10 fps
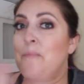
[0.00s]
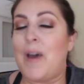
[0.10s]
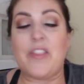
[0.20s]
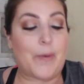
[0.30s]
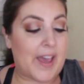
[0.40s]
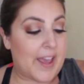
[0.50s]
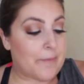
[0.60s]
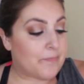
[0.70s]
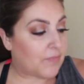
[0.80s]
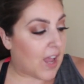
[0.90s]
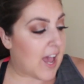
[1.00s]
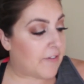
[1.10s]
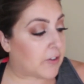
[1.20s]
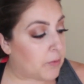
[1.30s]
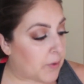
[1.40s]
By the way, I
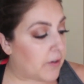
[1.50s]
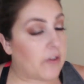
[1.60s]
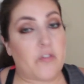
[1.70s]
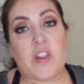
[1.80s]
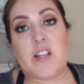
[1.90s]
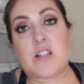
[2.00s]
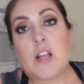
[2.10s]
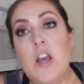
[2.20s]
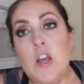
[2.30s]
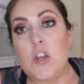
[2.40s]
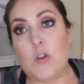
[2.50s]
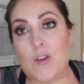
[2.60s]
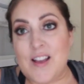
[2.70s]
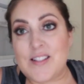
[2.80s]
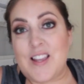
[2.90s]
have a coupon code for this. You
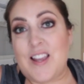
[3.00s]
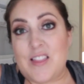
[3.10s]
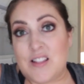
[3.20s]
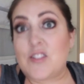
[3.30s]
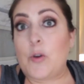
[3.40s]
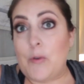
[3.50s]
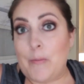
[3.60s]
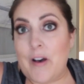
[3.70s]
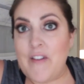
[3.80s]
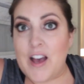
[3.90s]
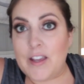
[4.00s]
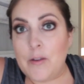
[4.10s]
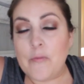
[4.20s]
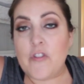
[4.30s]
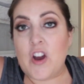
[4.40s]
guys can get this little robot
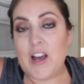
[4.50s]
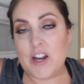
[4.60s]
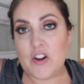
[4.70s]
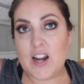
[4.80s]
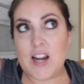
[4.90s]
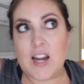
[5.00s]
vacuum for $189.99.